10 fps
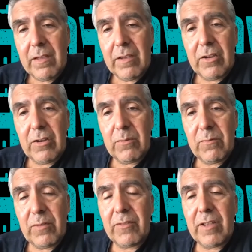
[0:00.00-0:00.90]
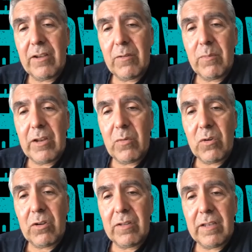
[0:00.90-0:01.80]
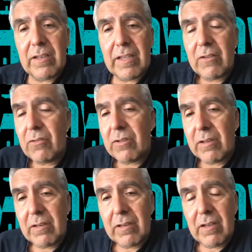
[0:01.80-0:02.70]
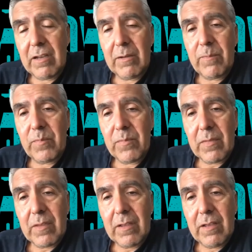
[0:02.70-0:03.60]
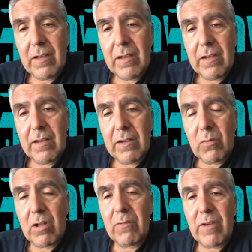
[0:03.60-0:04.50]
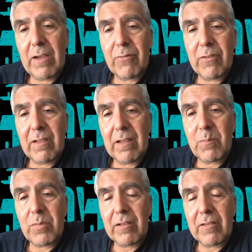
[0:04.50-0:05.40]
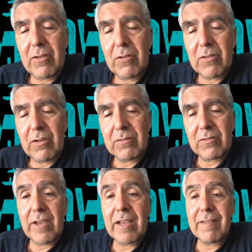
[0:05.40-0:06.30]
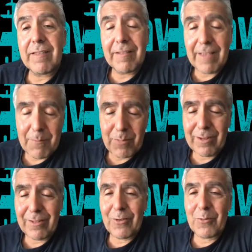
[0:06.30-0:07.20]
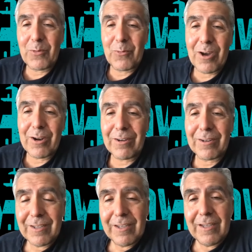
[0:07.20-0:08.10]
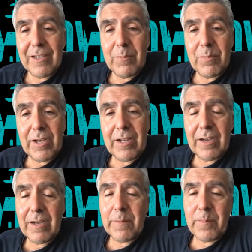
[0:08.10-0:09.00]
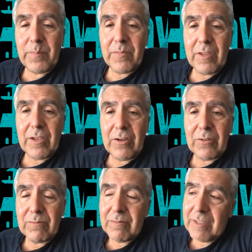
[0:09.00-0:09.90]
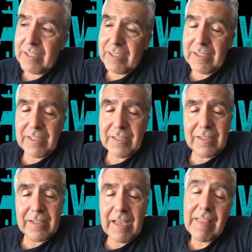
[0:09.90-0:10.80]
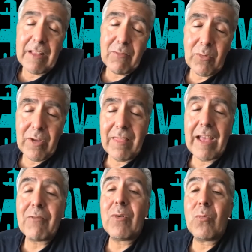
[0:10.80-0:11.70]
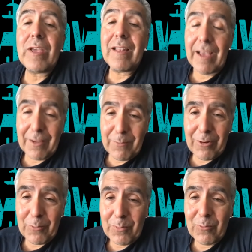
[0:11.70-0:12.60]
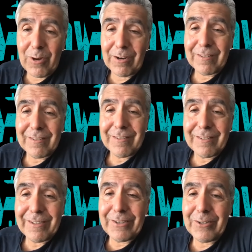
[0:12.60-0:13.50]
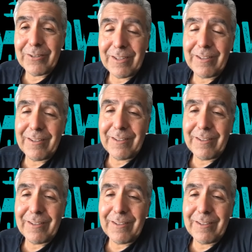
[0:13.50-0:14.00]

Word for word: you know, 1500 meter world, and he couldn't um, uh, qualify for the Olympics. So, you know, strange things happen in the open water, but, um, you know, it, eh, and that's what, and that's what we like about open water, you know, the,